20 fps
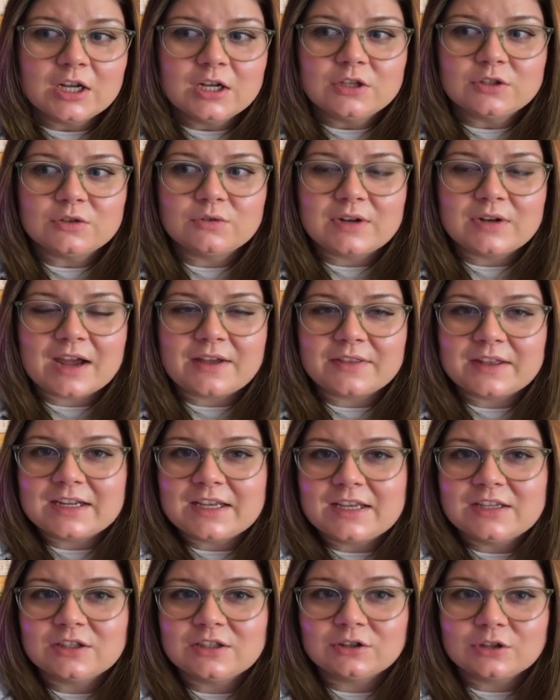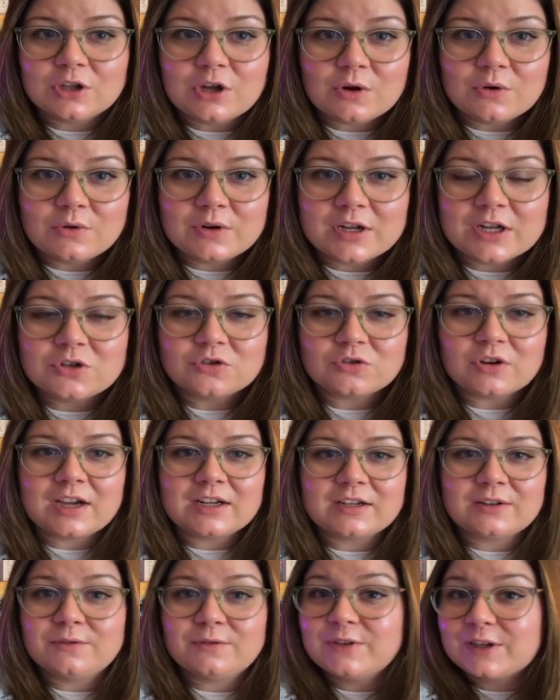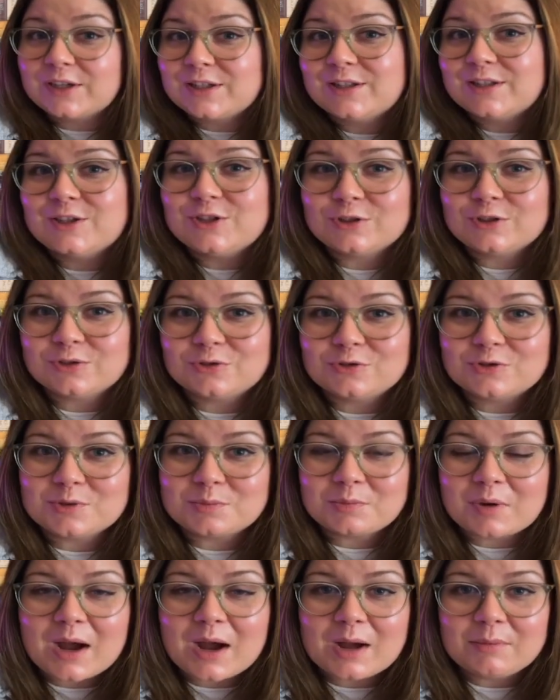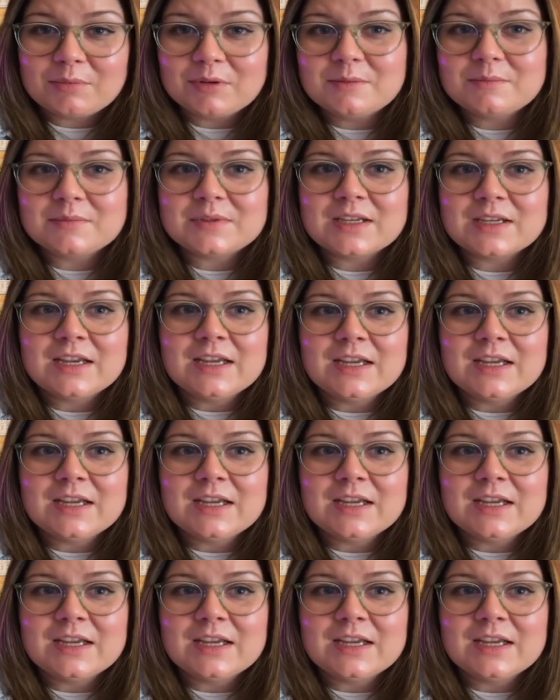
So now that he's alone and trying to fix the children's problems,